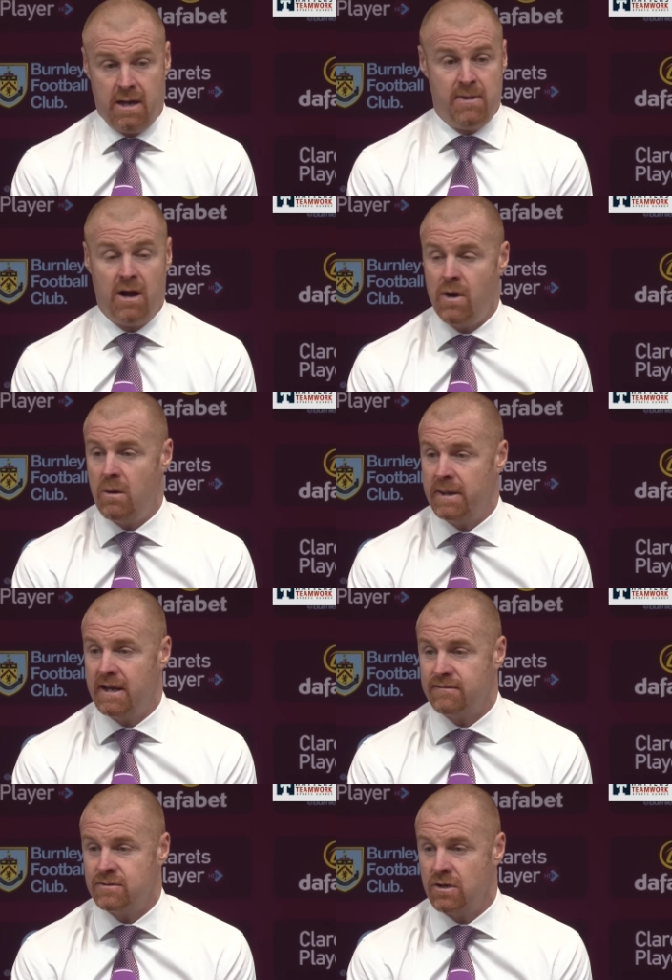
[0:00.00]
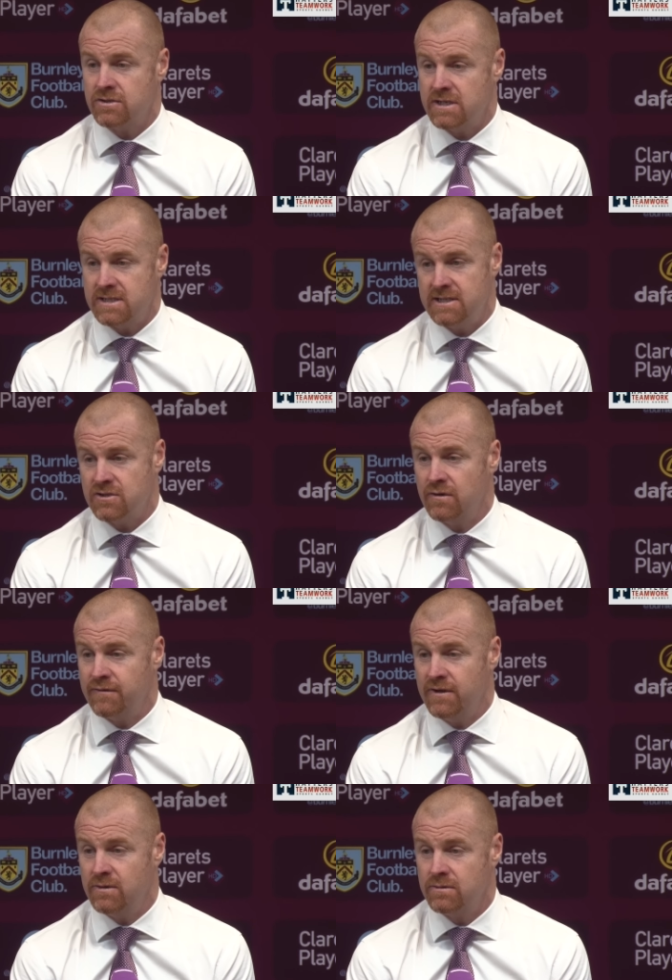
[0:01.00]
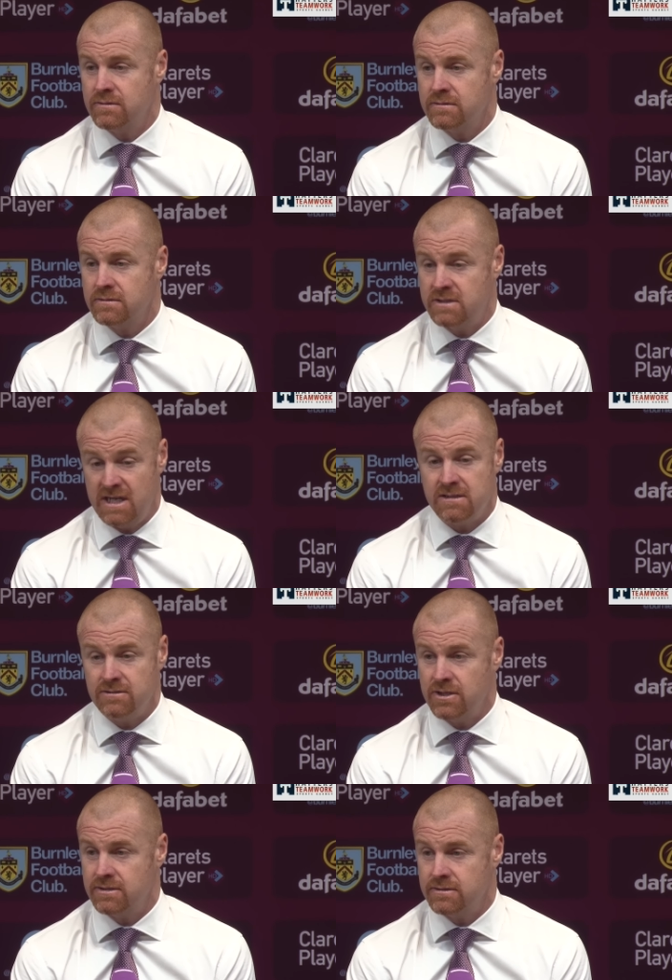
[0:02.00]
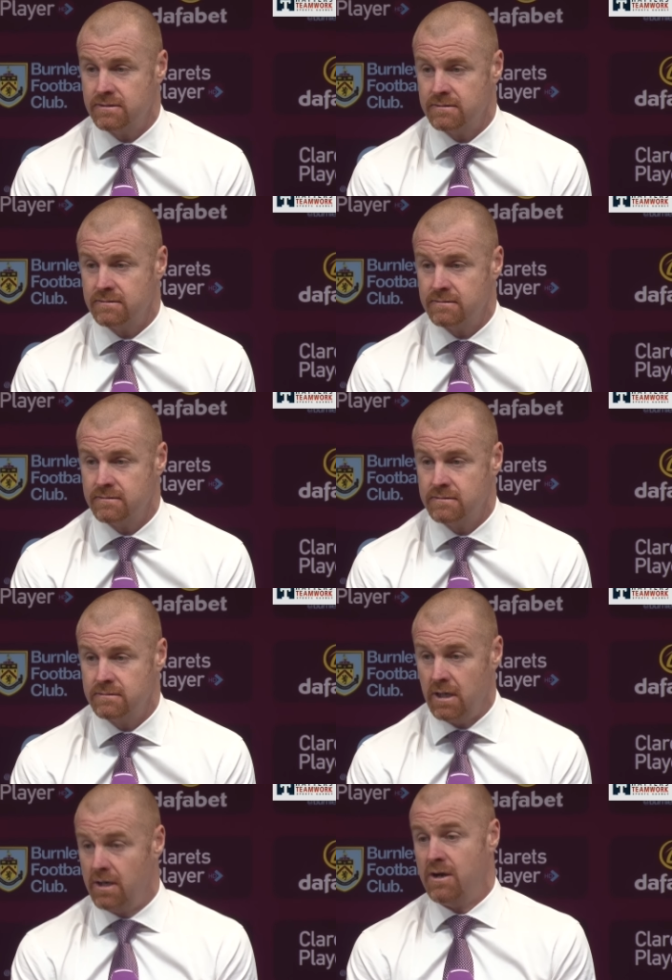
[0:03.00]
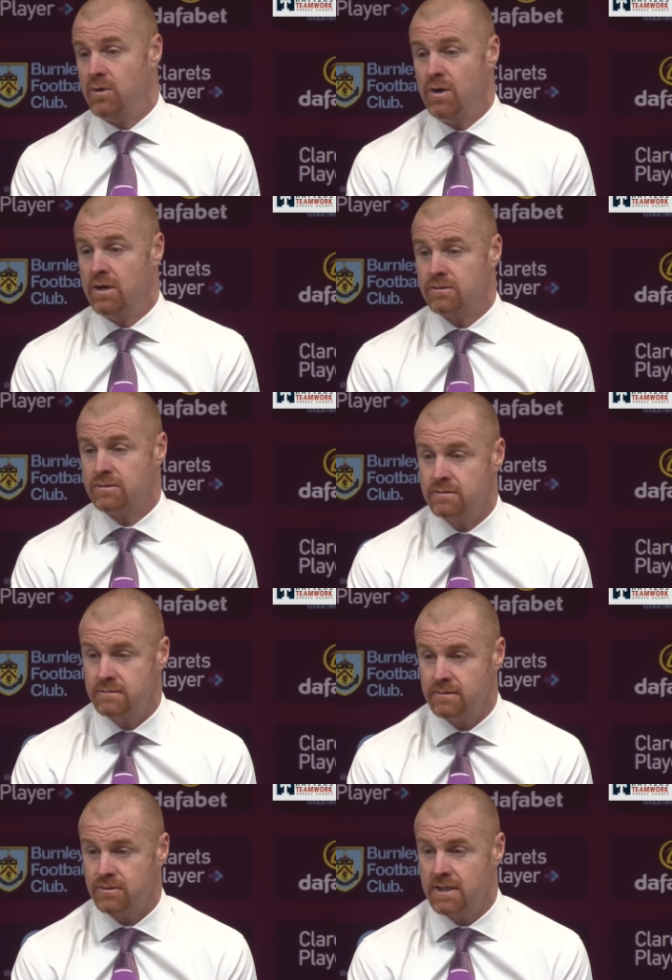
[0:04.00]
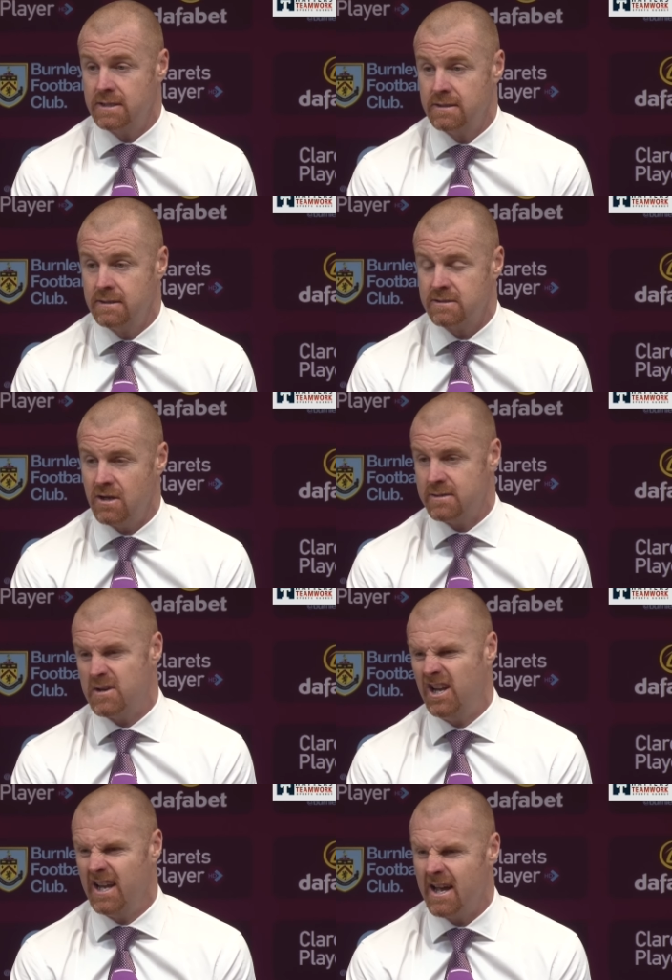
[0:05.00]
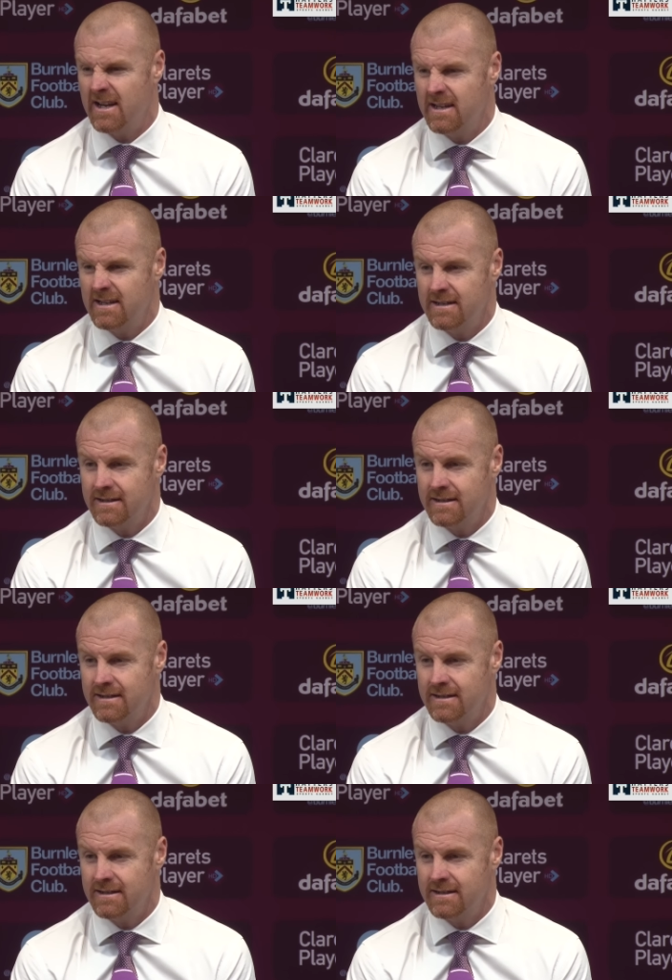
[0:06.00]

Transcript: It might well be. If John says it, he scored a few. He's a decent judge. I don't know, who knows? We'll see. It's not as early yet, isn't it?